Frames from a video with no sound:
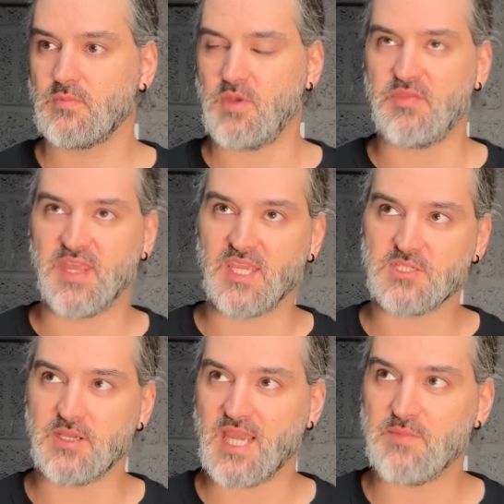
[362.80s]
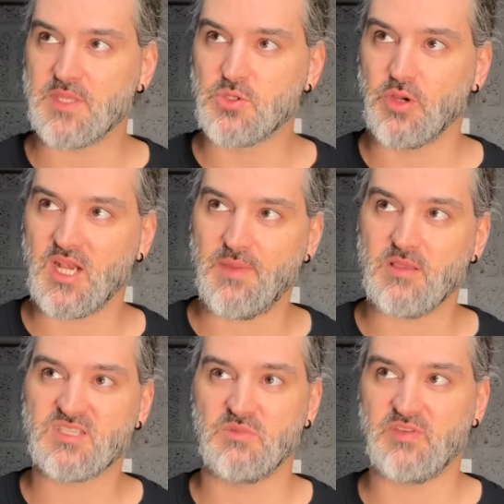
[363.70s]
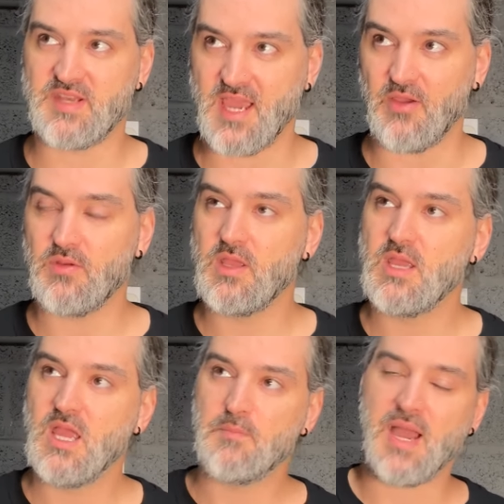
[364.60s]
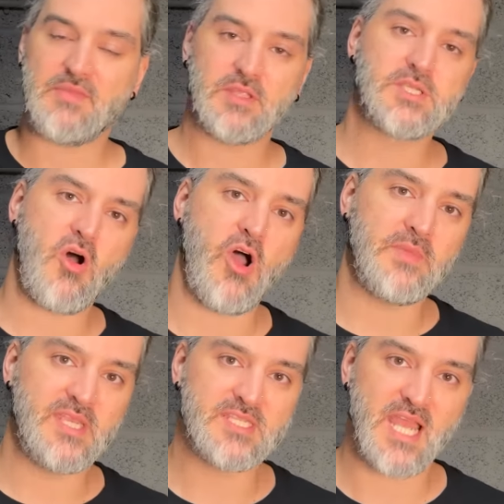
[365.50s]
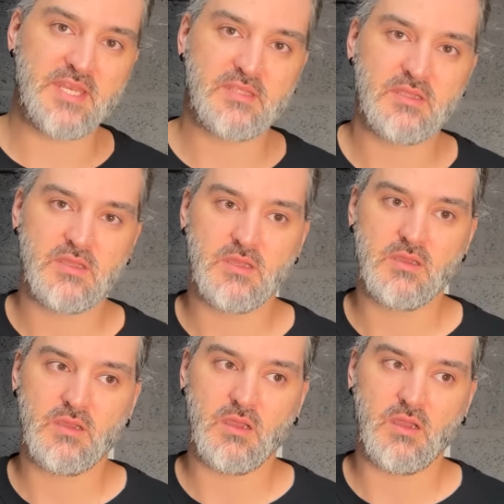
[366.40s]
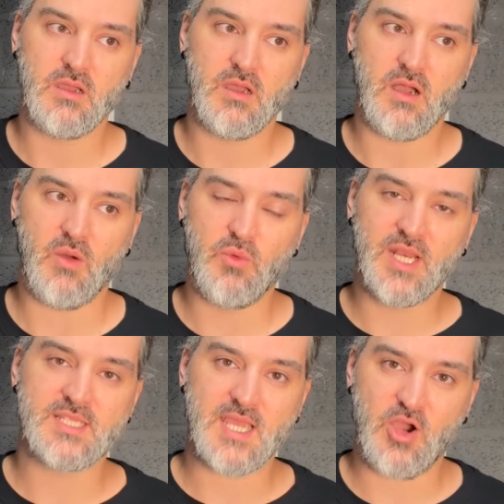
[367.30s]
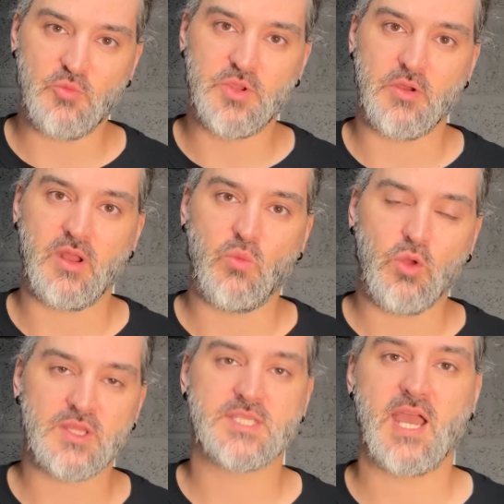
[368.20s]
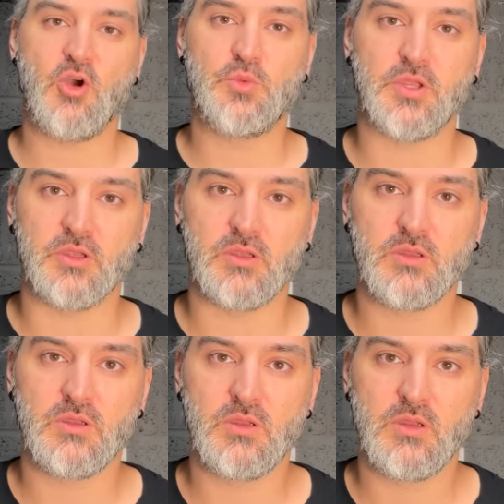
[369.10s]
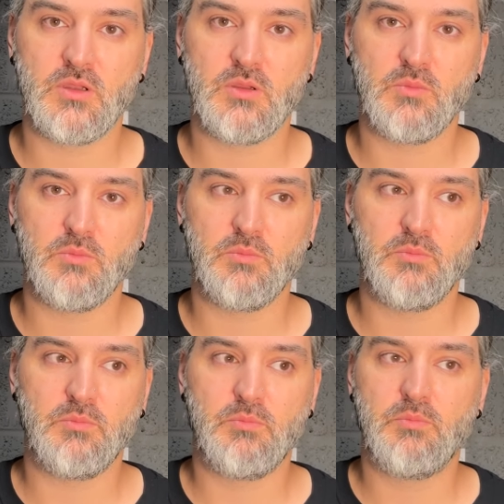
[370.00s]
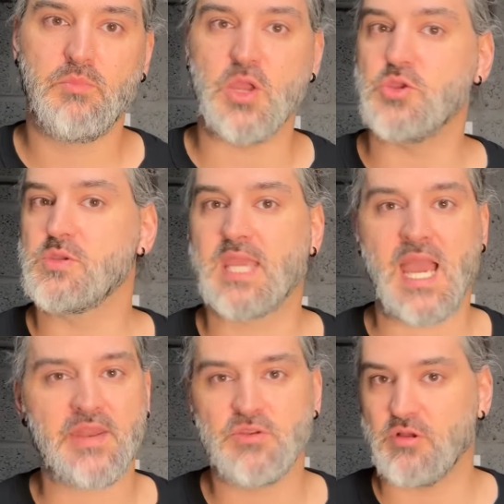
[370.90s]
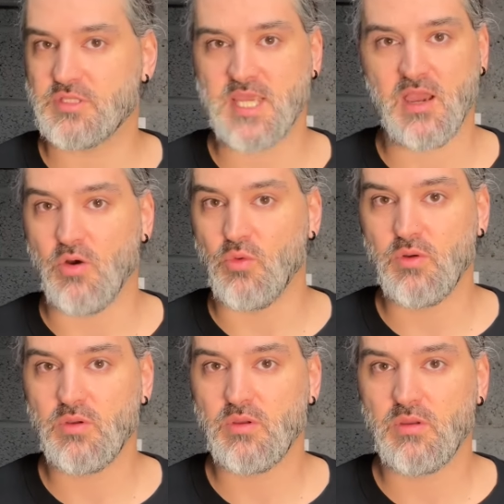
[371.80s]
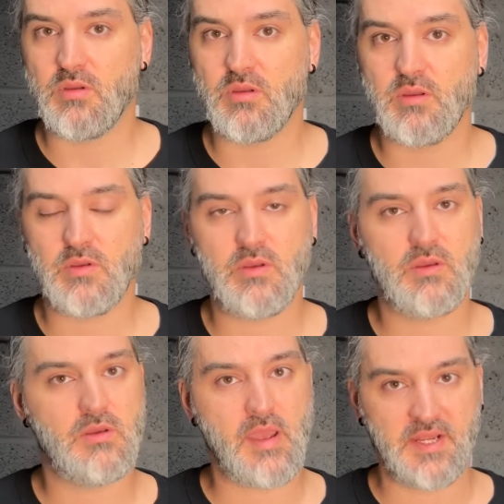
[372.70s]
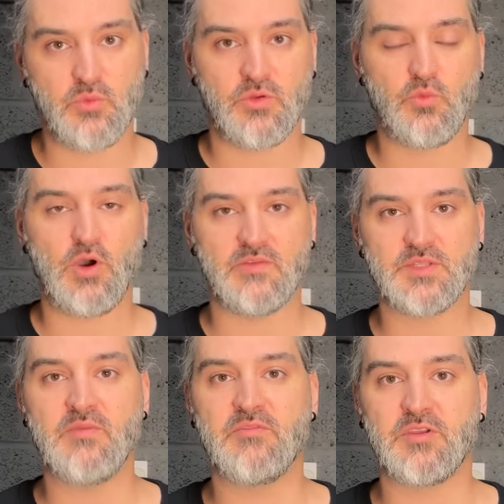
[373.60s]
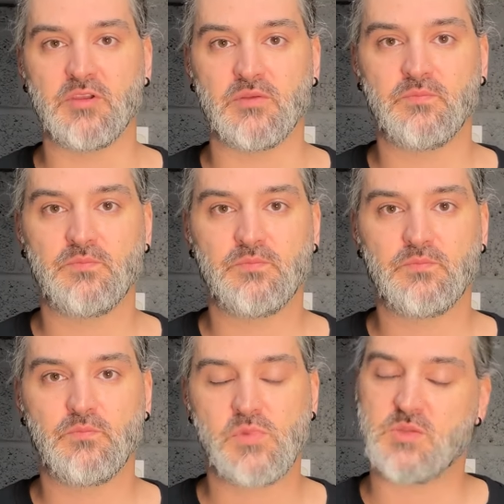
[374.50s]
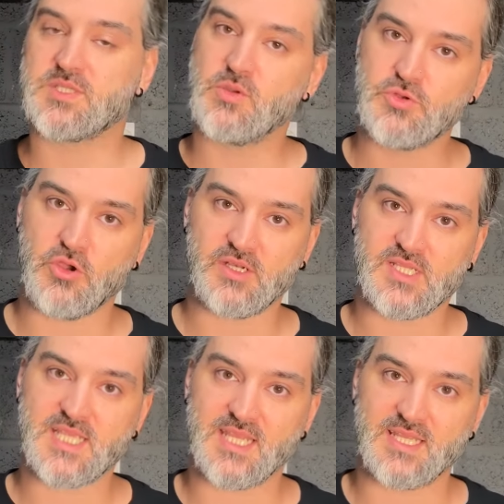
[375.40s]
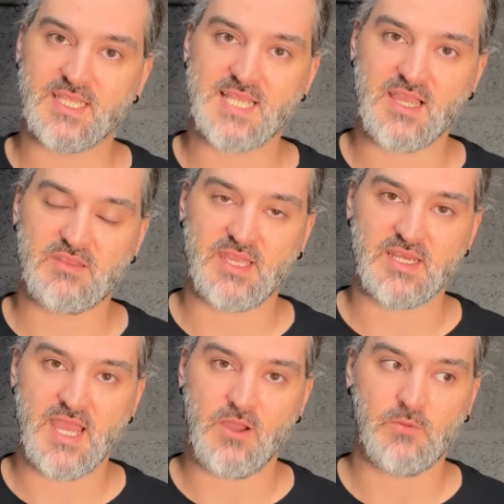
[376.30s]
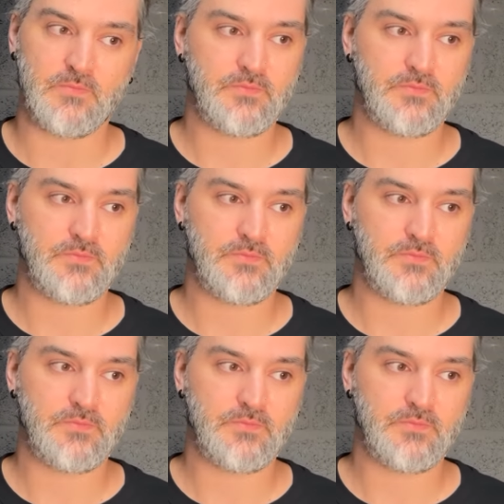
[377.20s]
I think it's okay me talking about some of it now. But at the time, he said, I'm willing to help you and I want to help you, but you cannot tell anyone what I've done for you, which I'm still not going to say the exact thing now.